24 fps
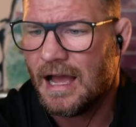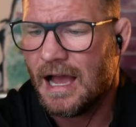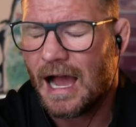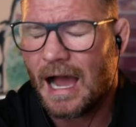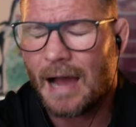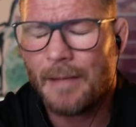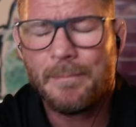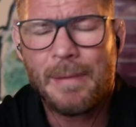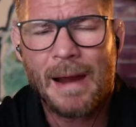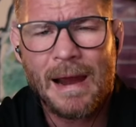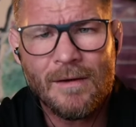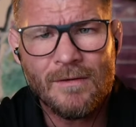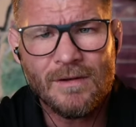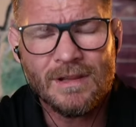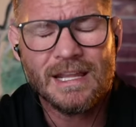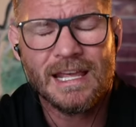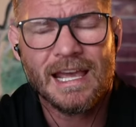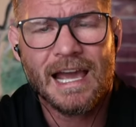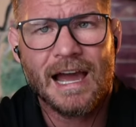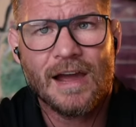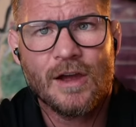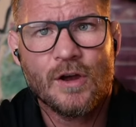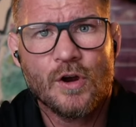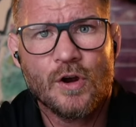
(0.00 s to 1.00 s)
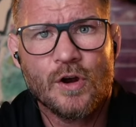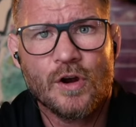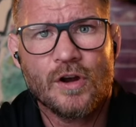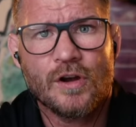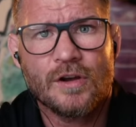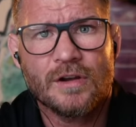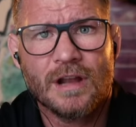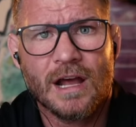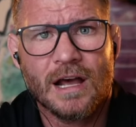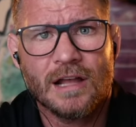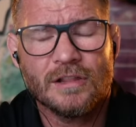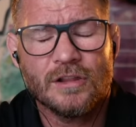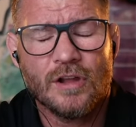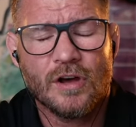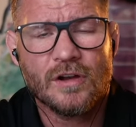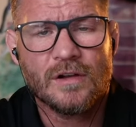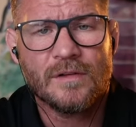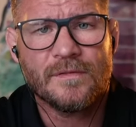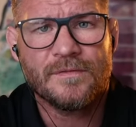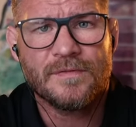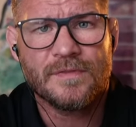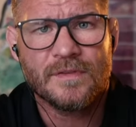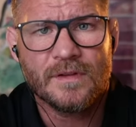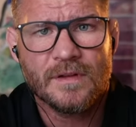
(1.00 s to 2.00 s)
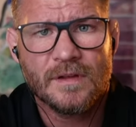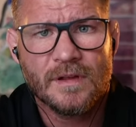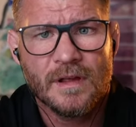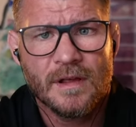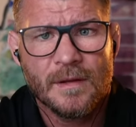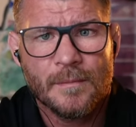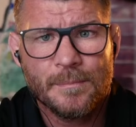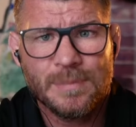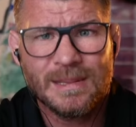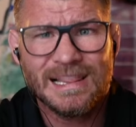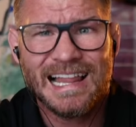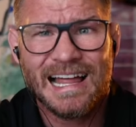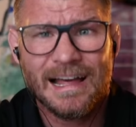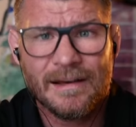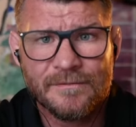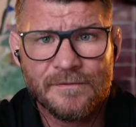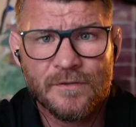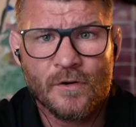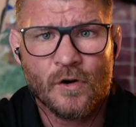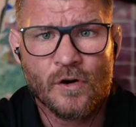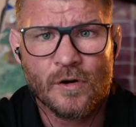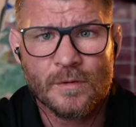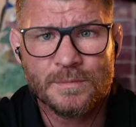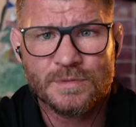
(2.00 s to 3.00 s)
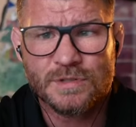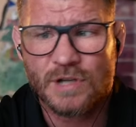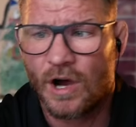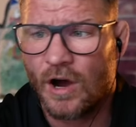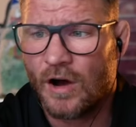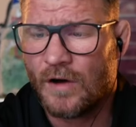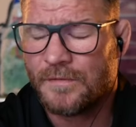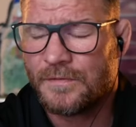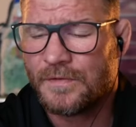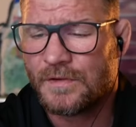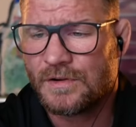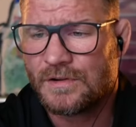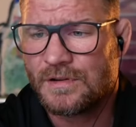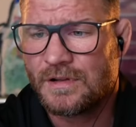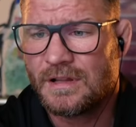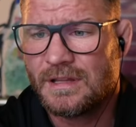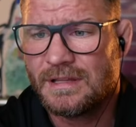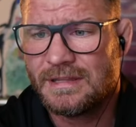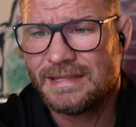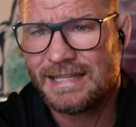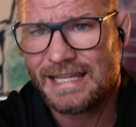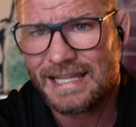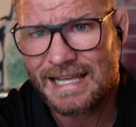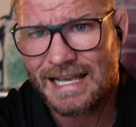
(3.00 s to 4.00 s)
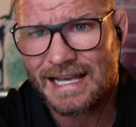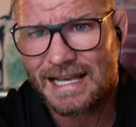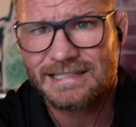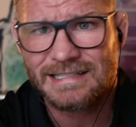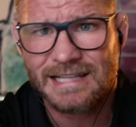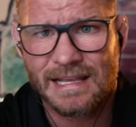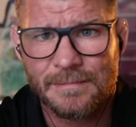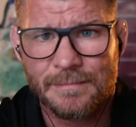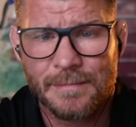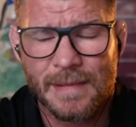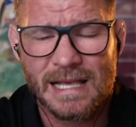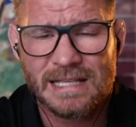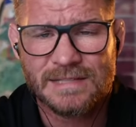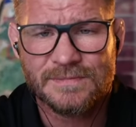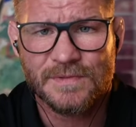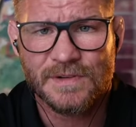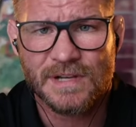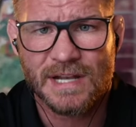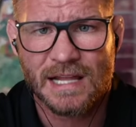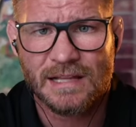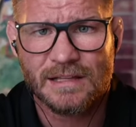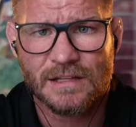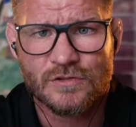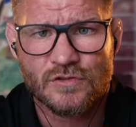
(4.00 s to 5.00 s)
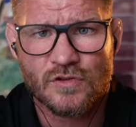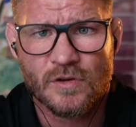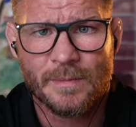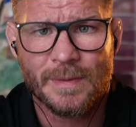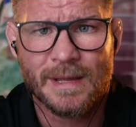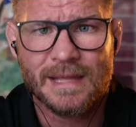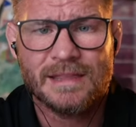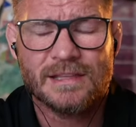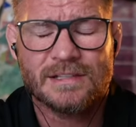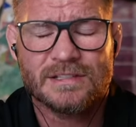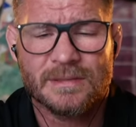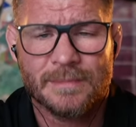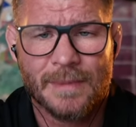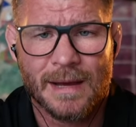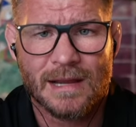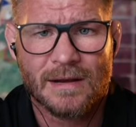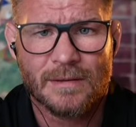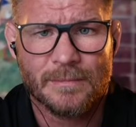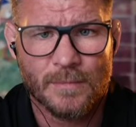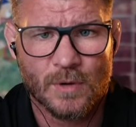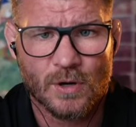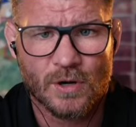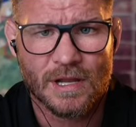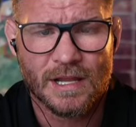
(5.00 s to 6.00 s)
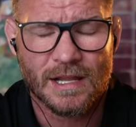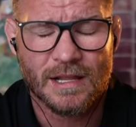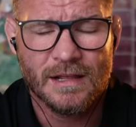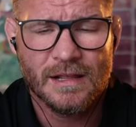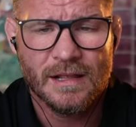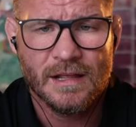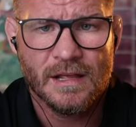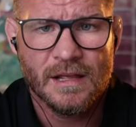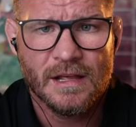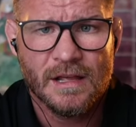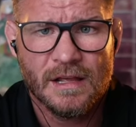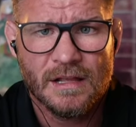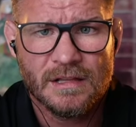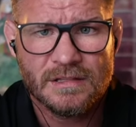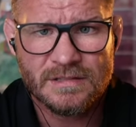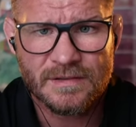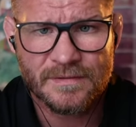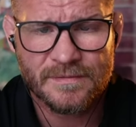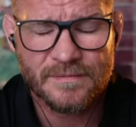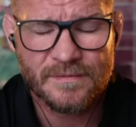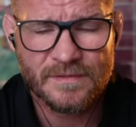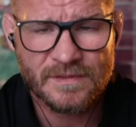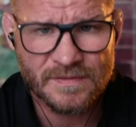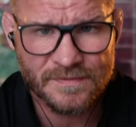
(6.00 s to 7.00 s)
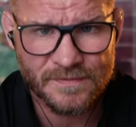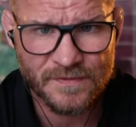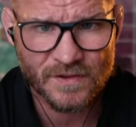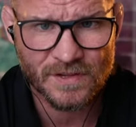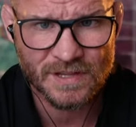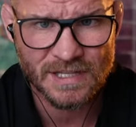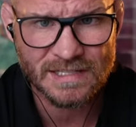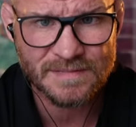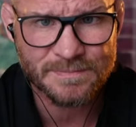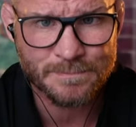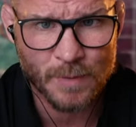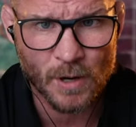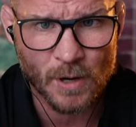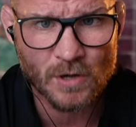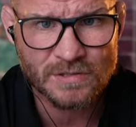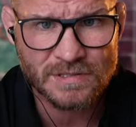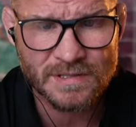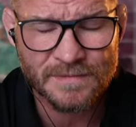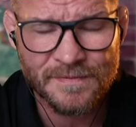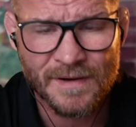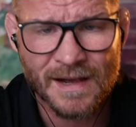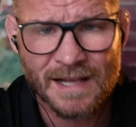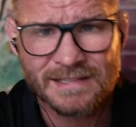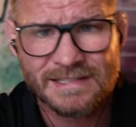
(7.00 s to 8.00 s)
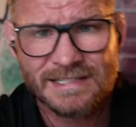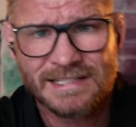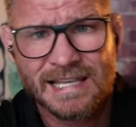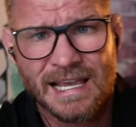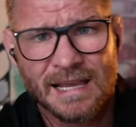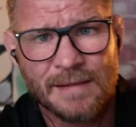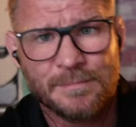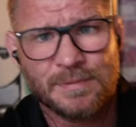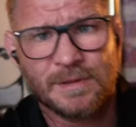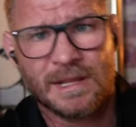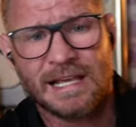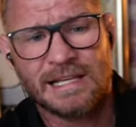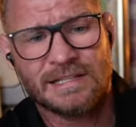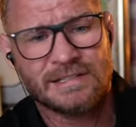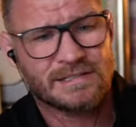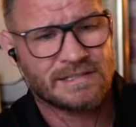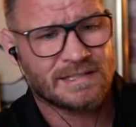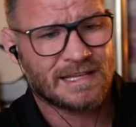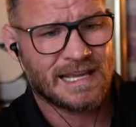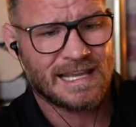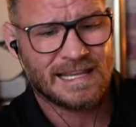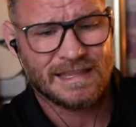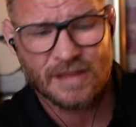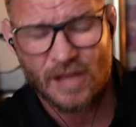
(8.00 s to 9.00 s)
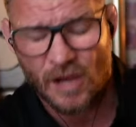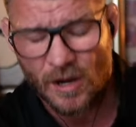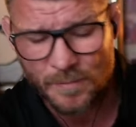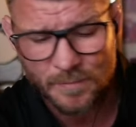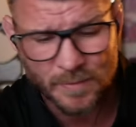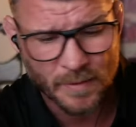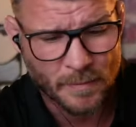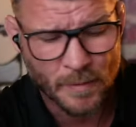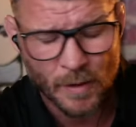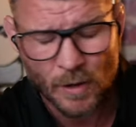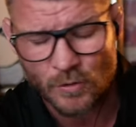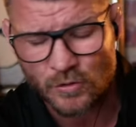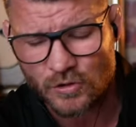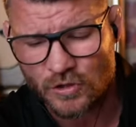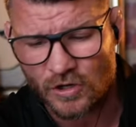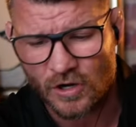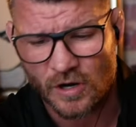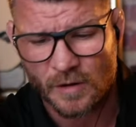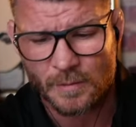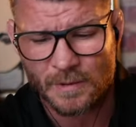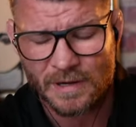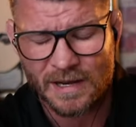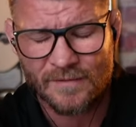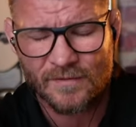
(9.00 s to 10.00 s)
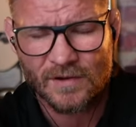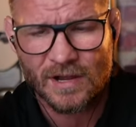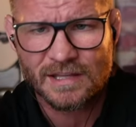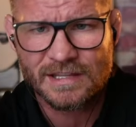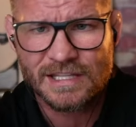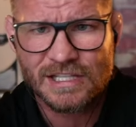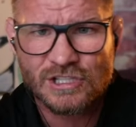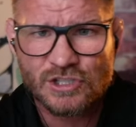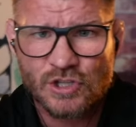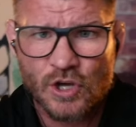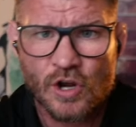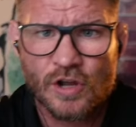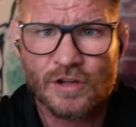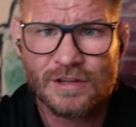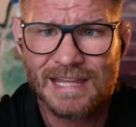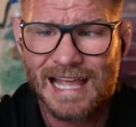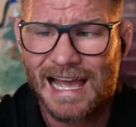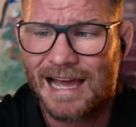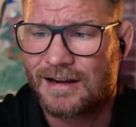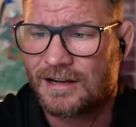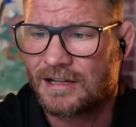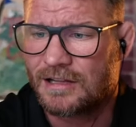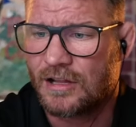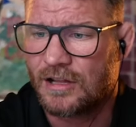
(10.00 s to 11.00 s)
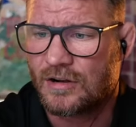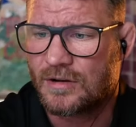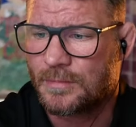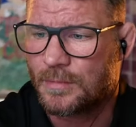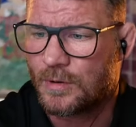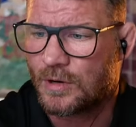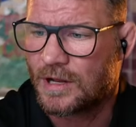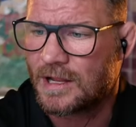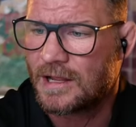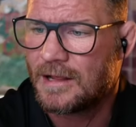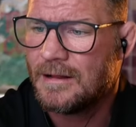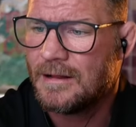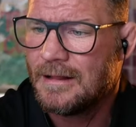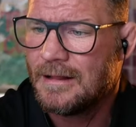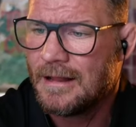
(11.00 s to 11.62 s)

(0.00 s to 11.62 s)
Apparently, I heard a lot of platforms offered Diaz and Masvidal a tremendous amount of money to, for this boxing fight to take place in their promotion or whatever, and he turned down a lot of money.